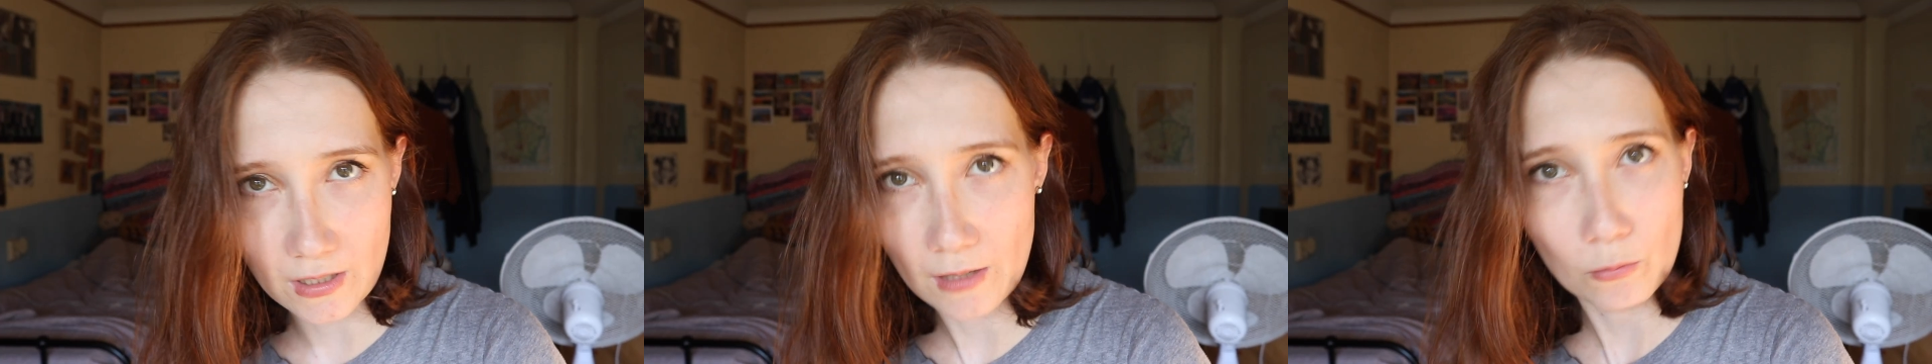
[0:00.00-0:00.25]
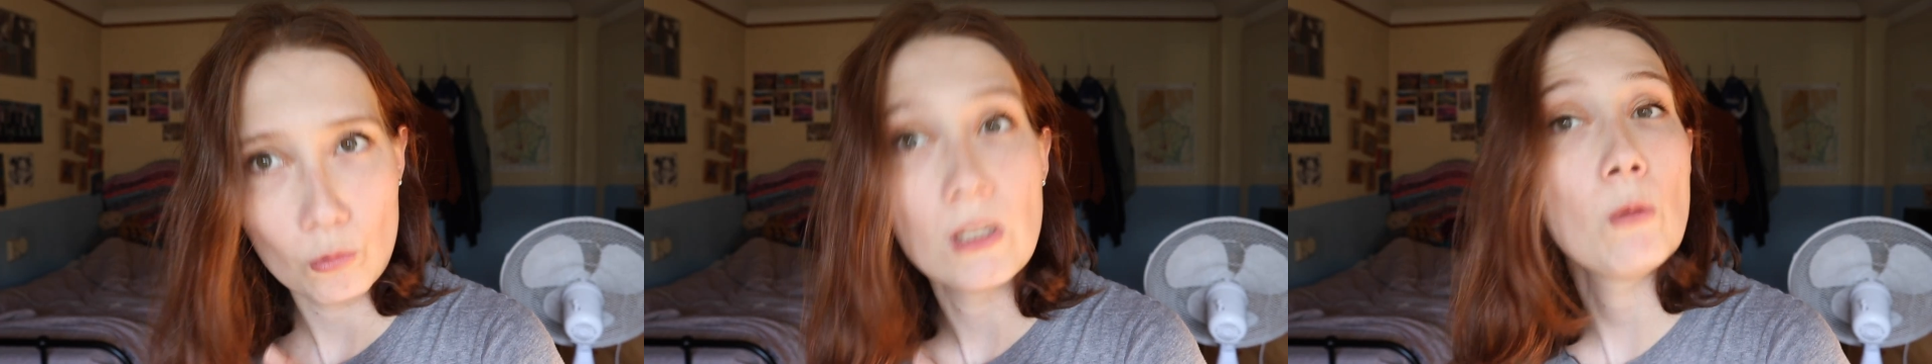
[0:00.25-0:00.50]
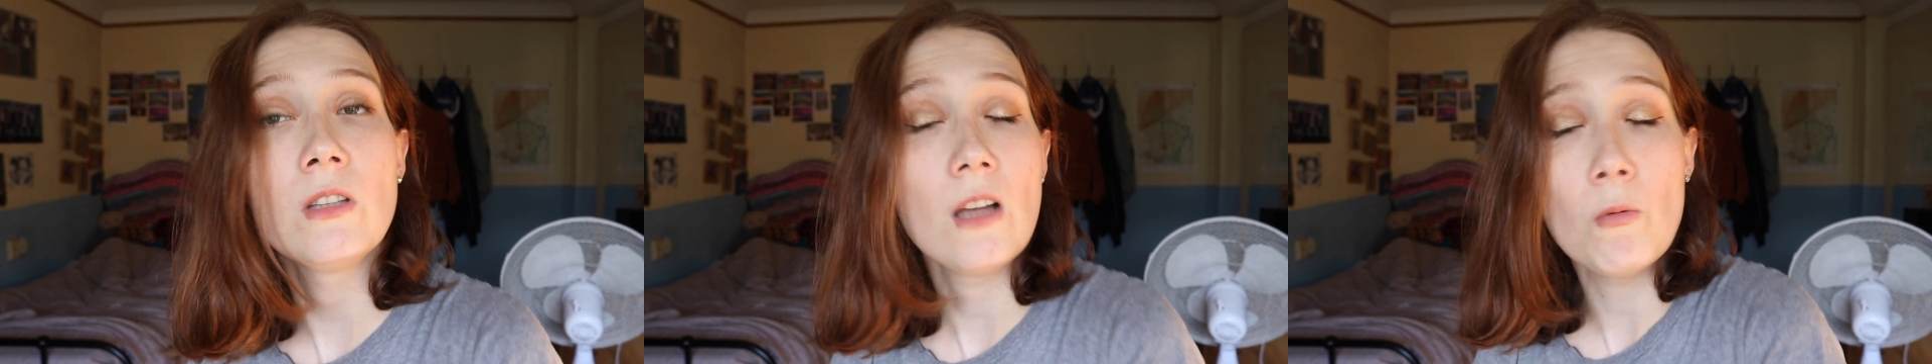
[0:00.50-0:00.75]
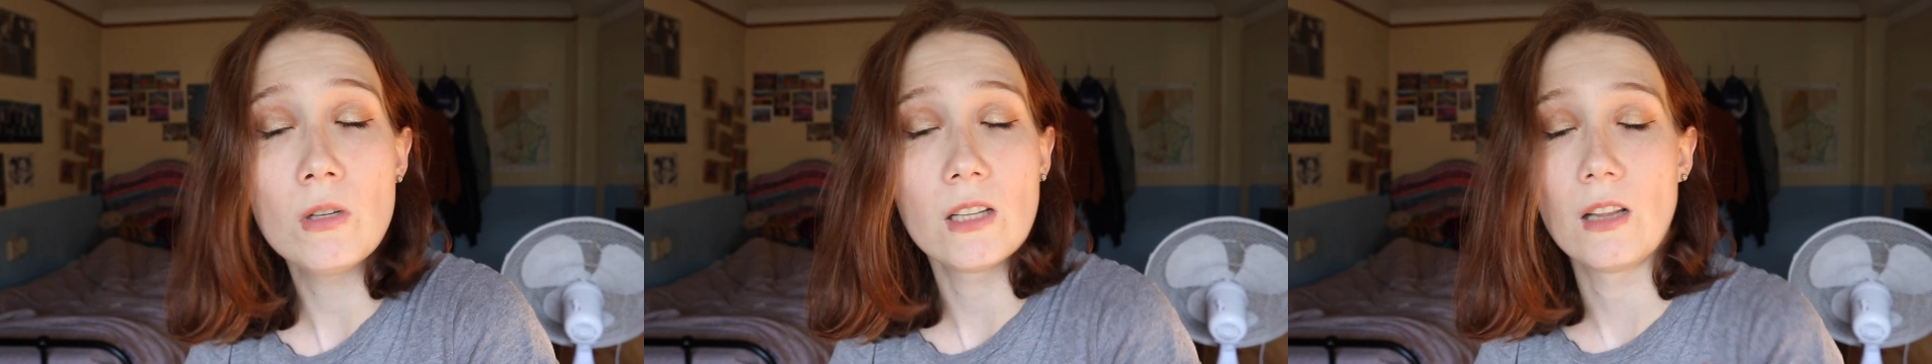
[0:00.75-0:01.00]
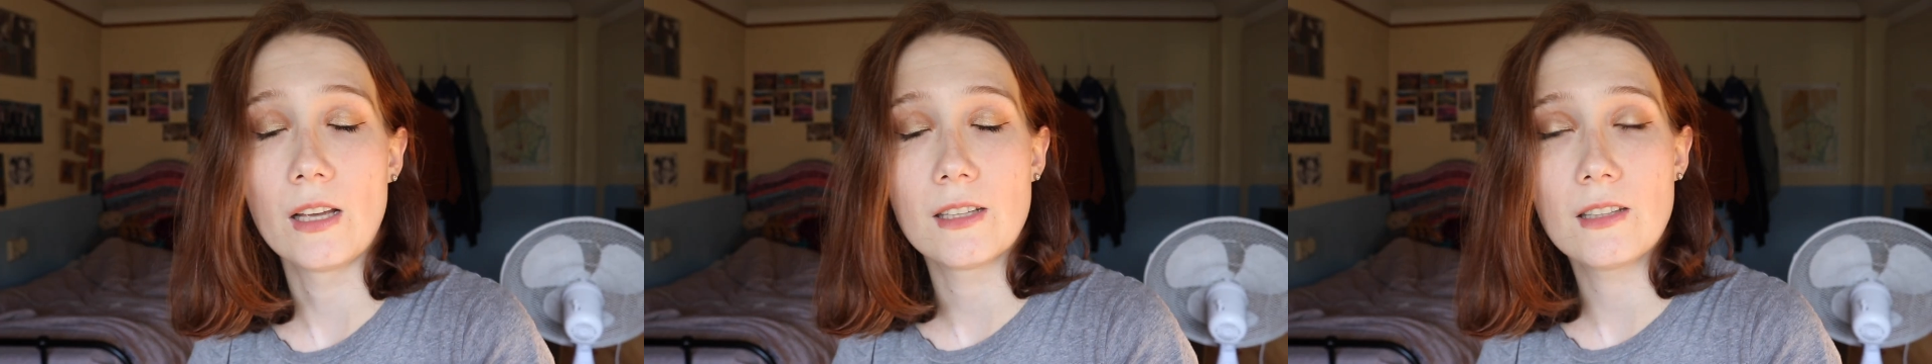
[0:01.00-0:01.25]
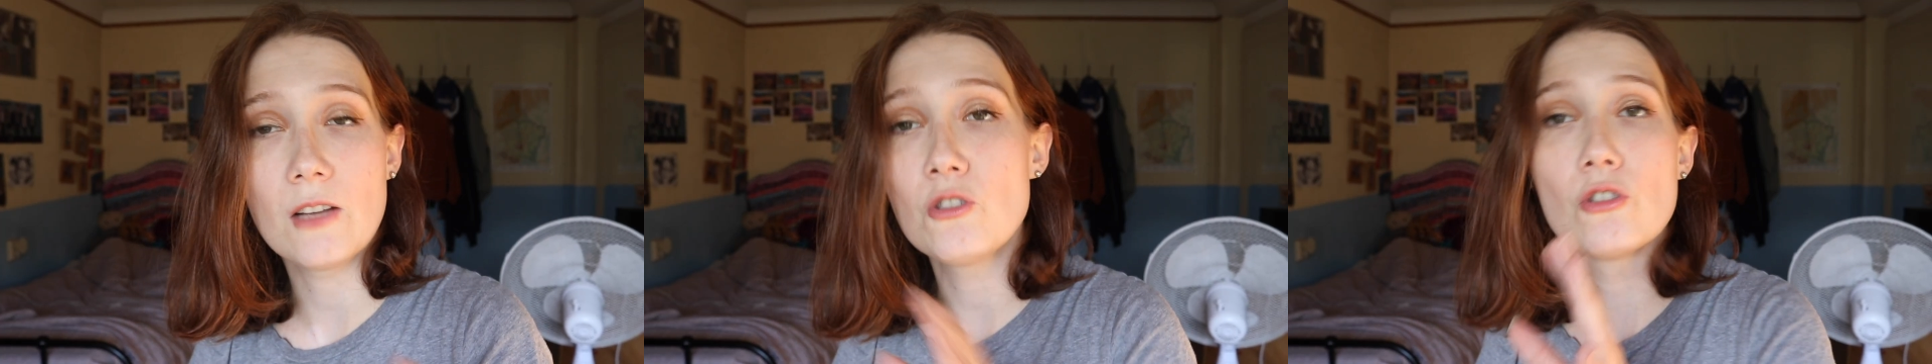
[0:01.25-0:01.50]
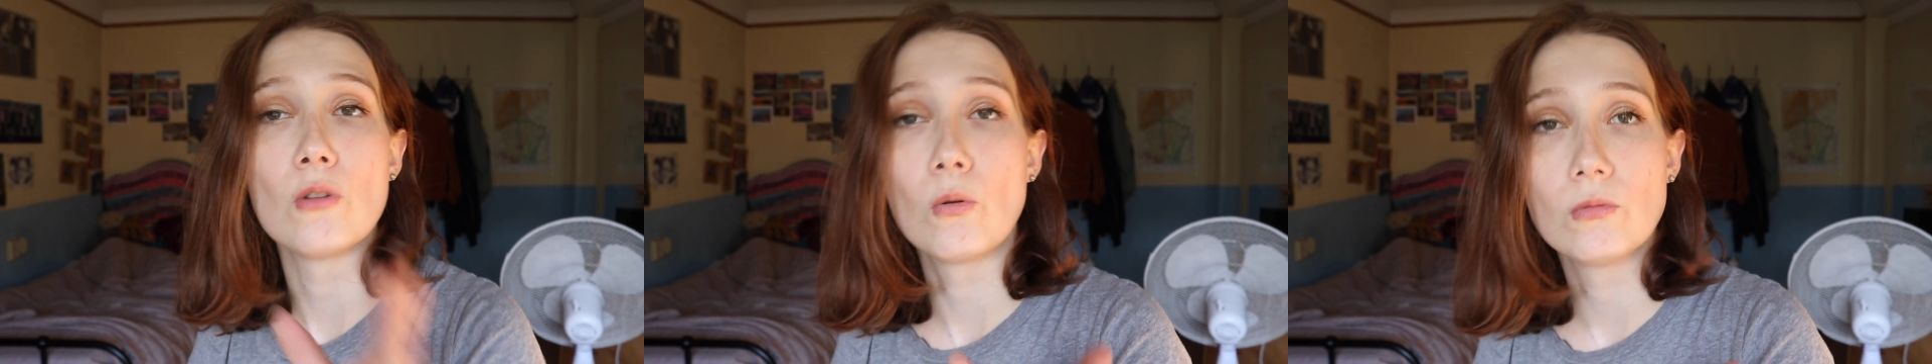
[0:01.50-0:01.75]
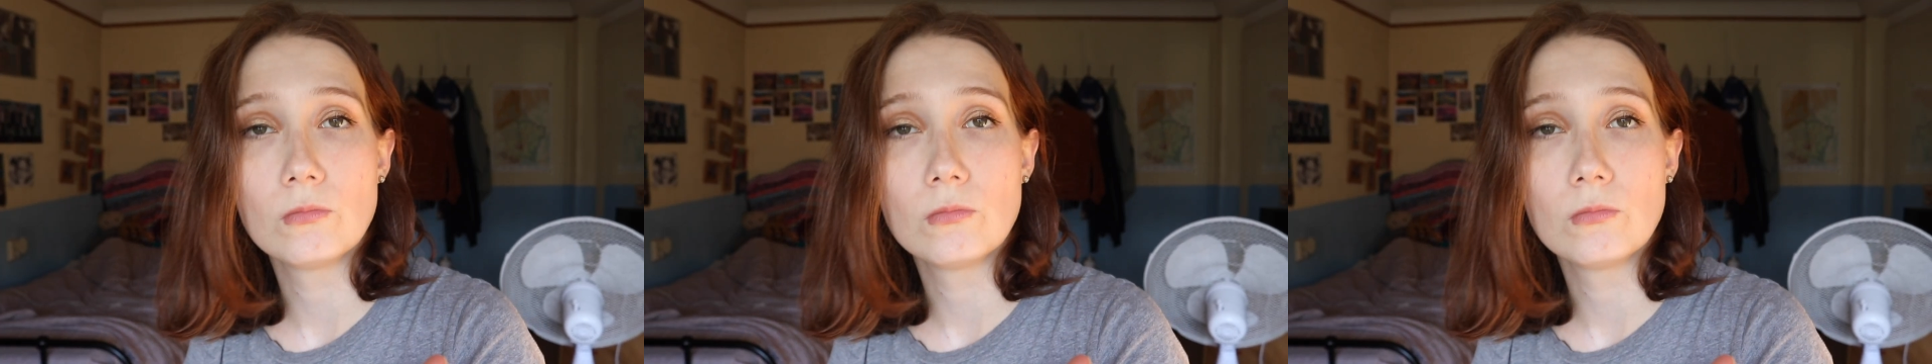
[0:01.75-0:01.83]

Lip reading: and I will not like it. I just know.